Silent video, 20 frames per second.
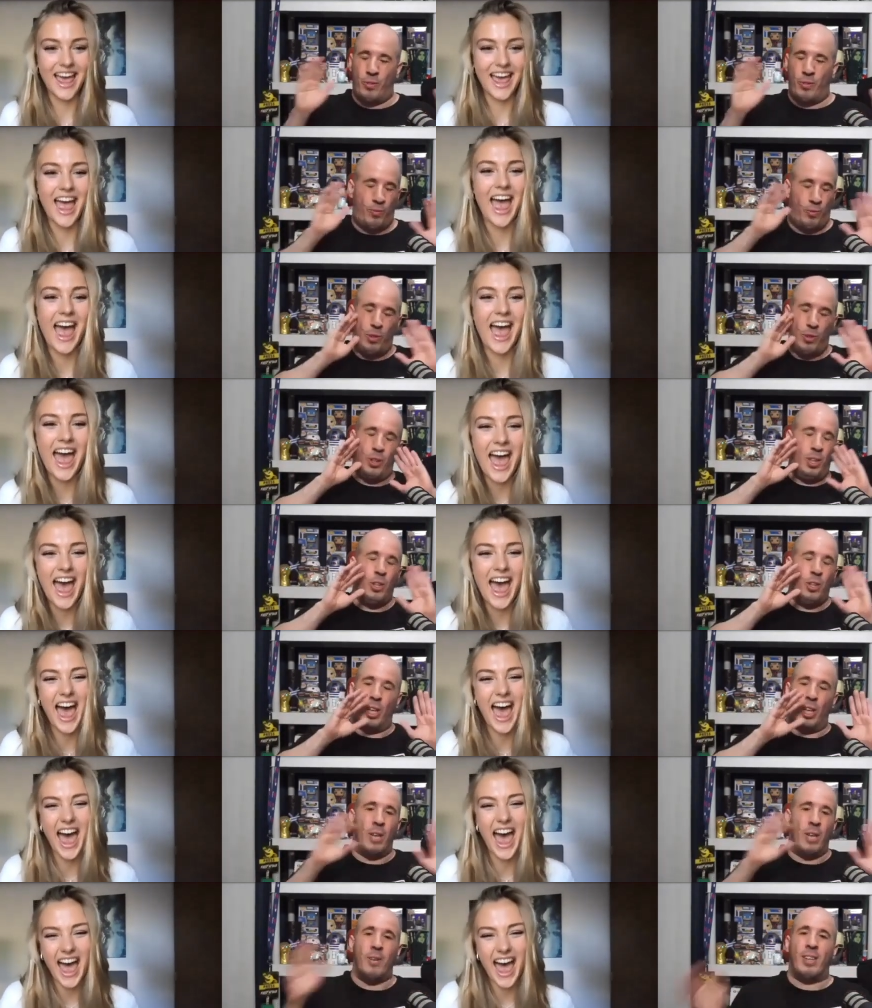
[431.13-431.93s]
Speaker 1: don't, don't
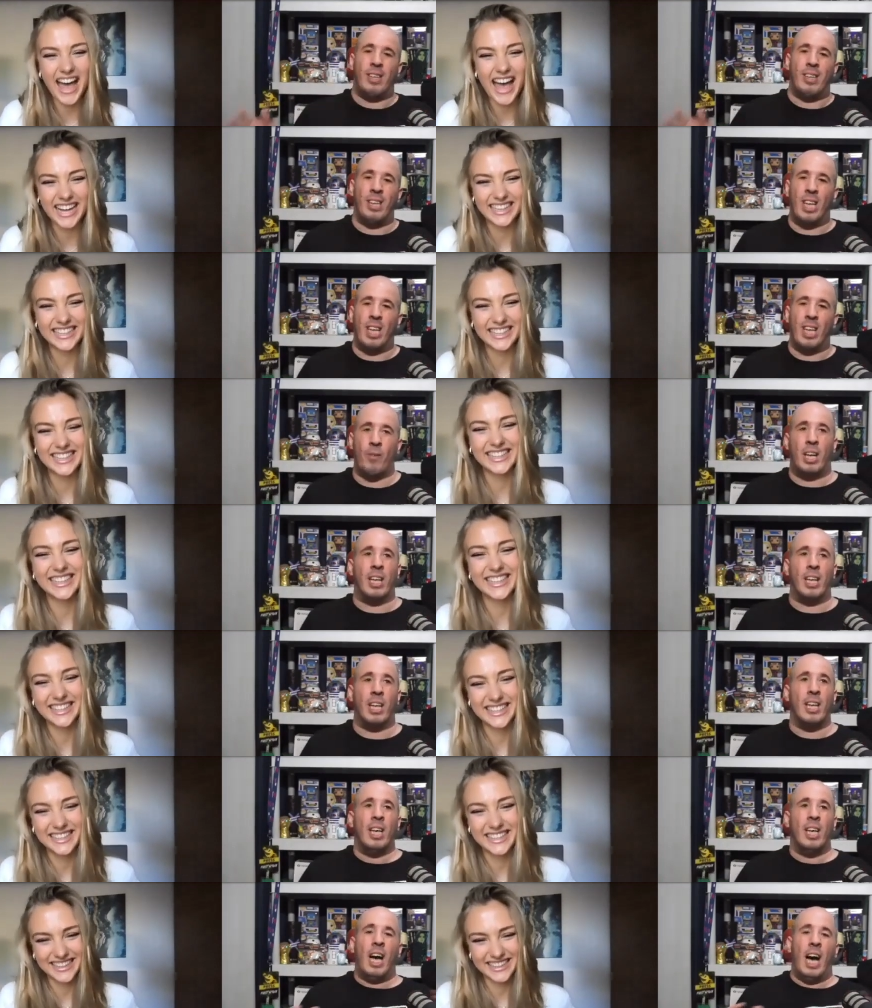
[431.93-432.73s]
even think about it.
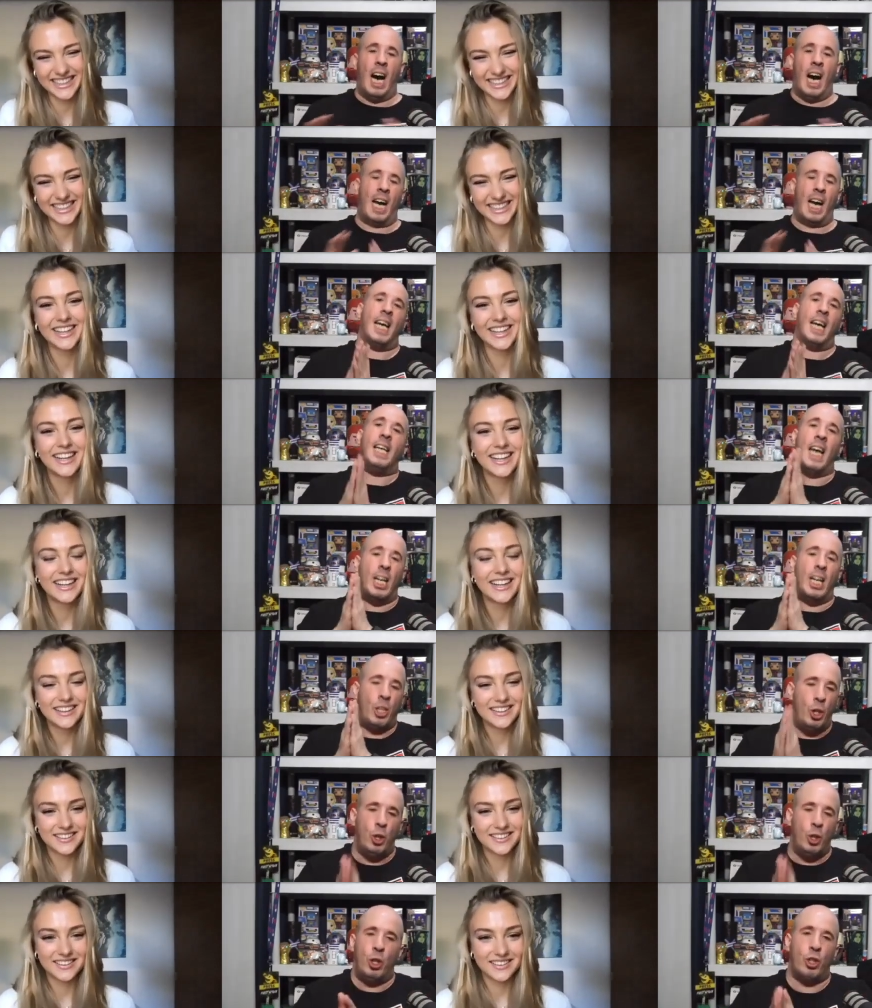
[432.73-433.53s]
Again,
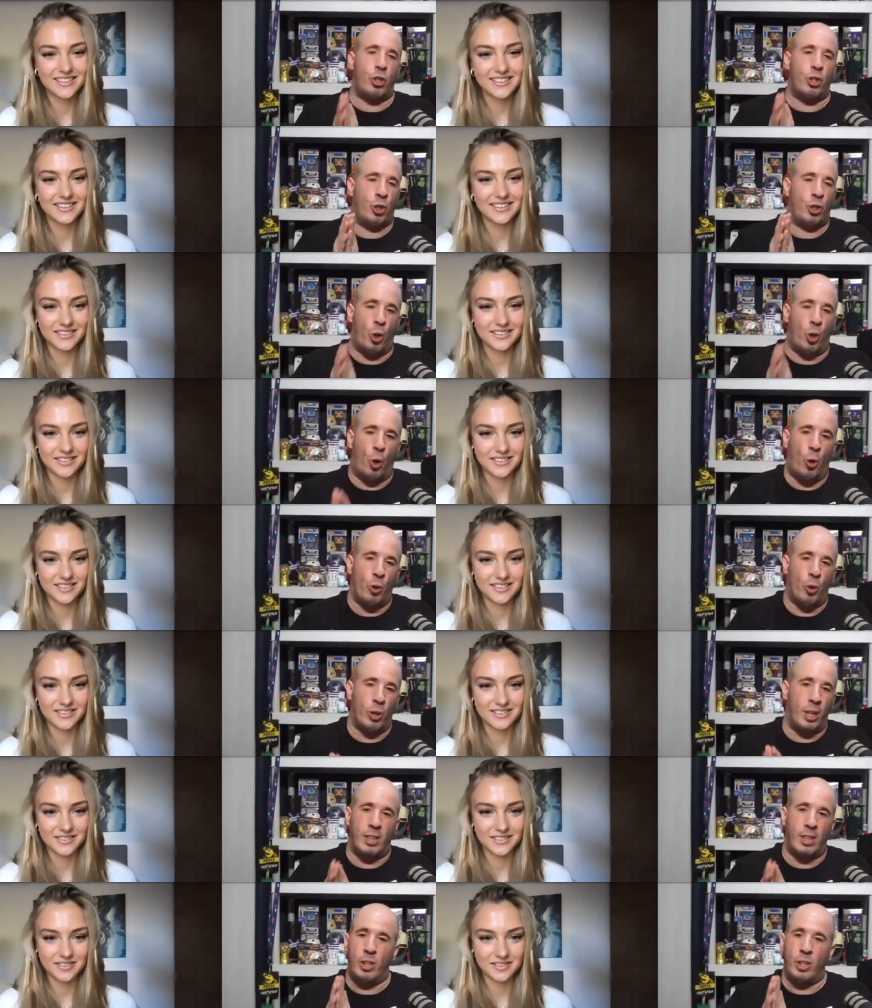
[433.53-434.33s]
you just stole
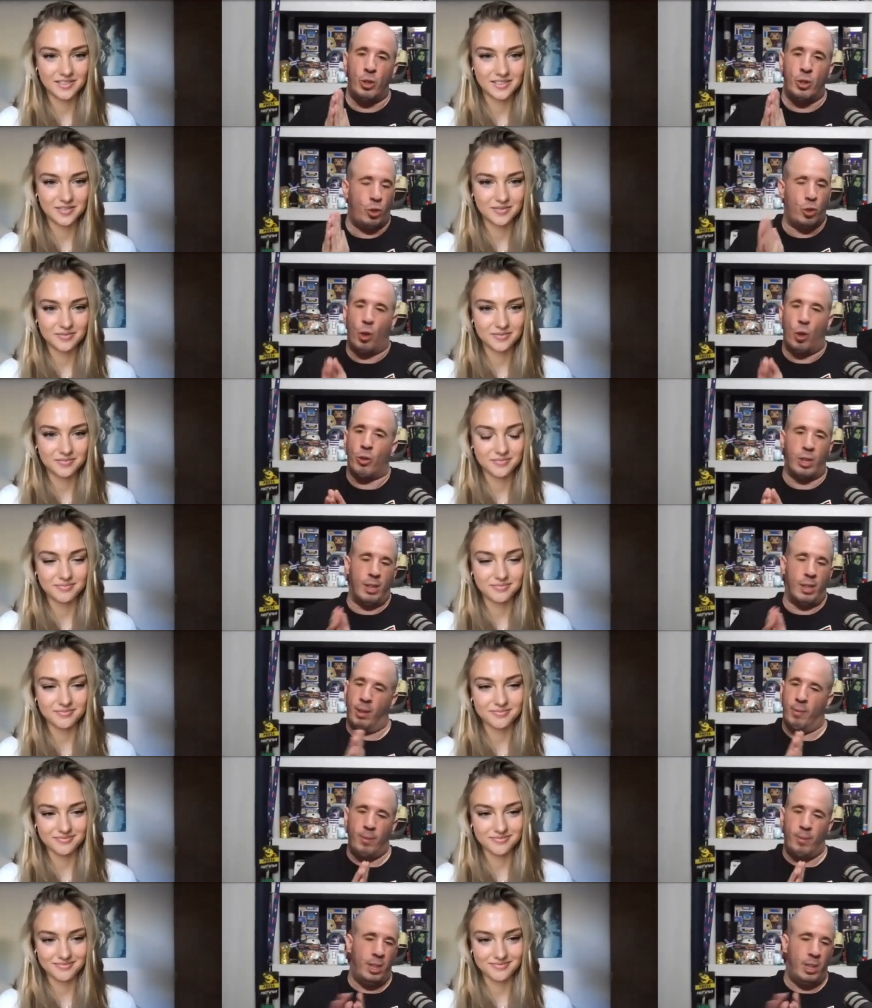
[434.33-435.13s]
it. You stole it. I
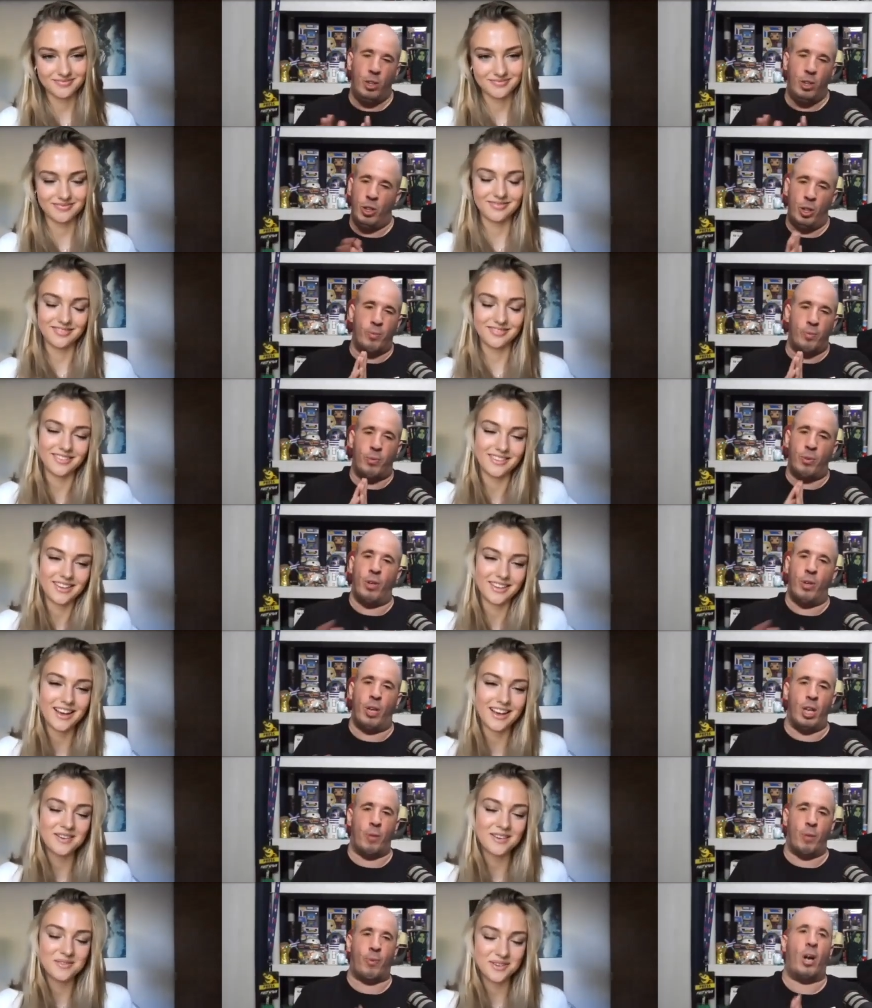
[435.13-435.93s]
mean, you, you put it in
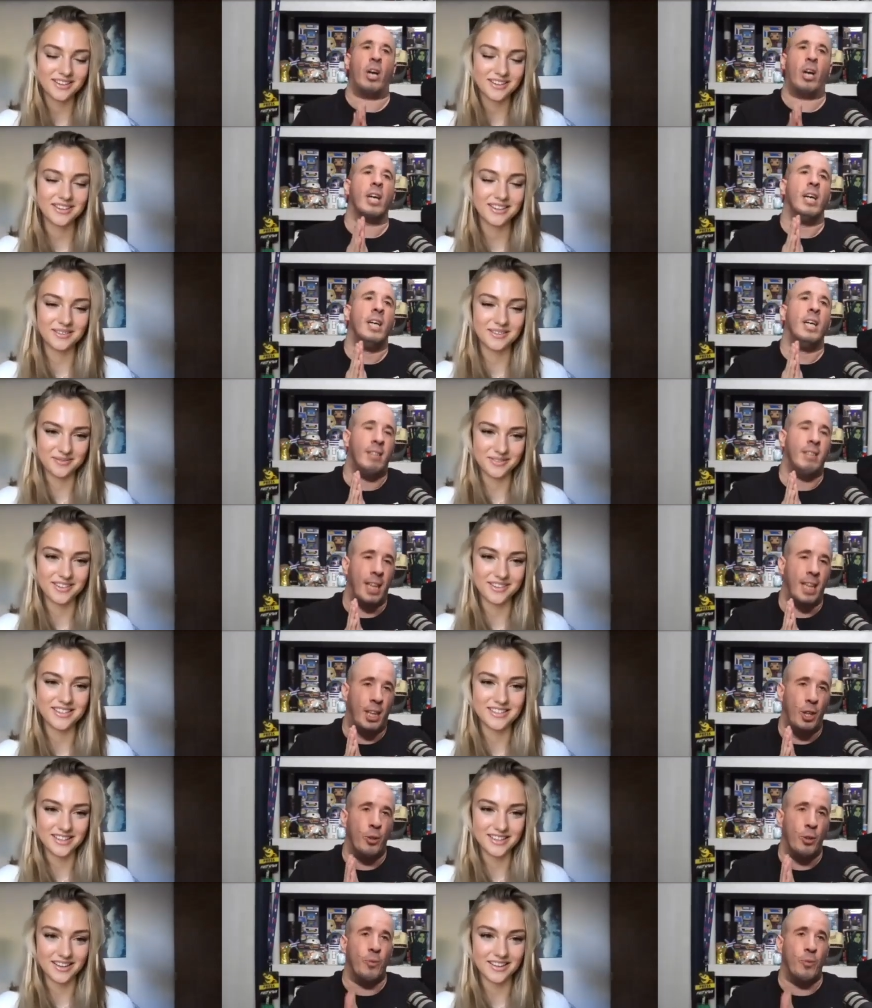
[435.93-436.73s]
the park. Thank
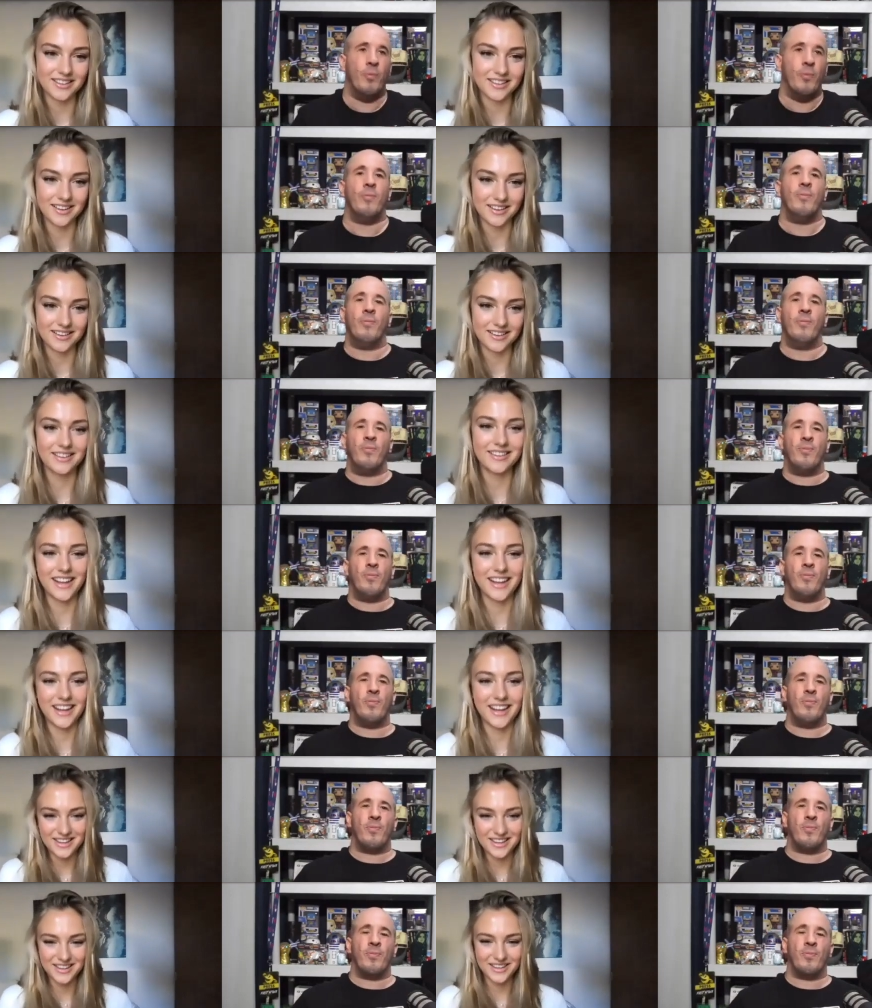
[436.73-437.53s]
you.
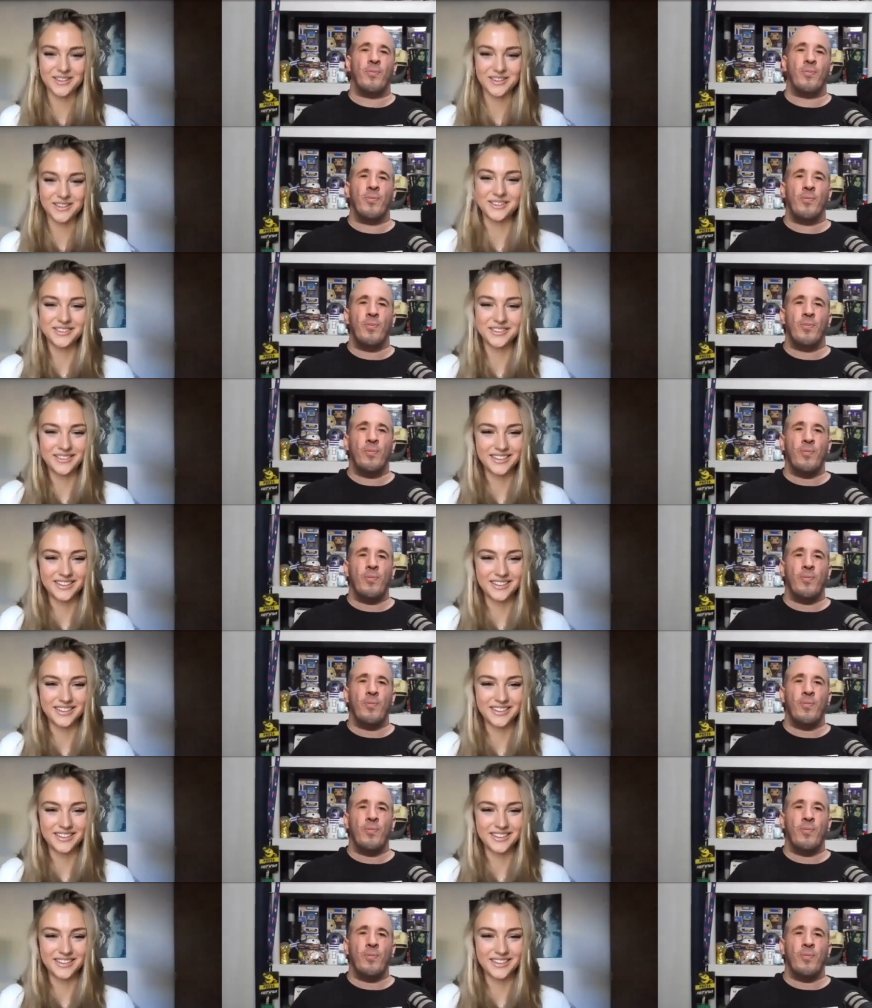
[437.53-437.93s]
Speaker 2: Thank you.